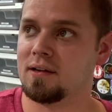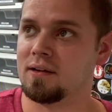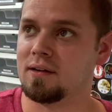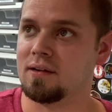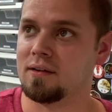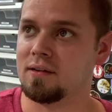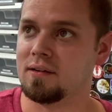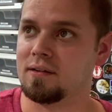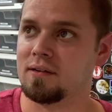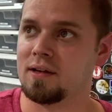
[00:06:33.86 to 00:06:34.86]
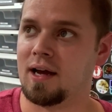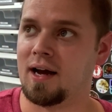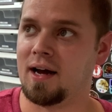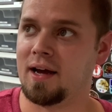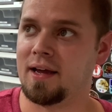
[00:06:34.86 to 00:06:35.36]
Uh,
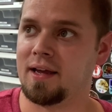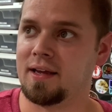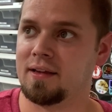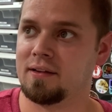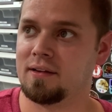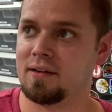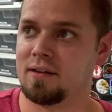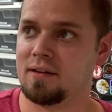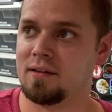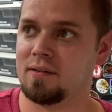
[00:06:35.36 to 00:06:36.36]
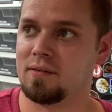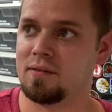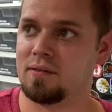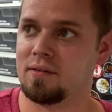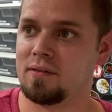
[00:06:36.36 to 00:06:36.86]
I
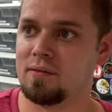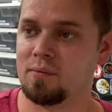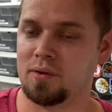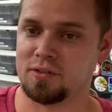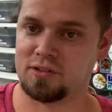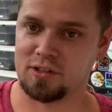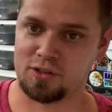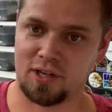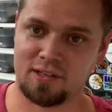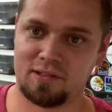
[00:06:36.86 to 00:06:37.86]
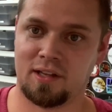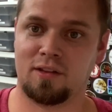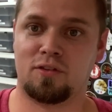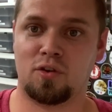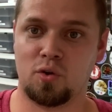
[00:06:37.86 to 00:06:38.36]
was
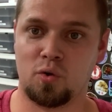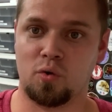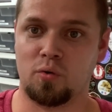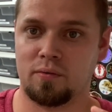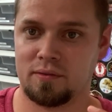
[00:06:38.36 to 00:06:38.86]
suggested to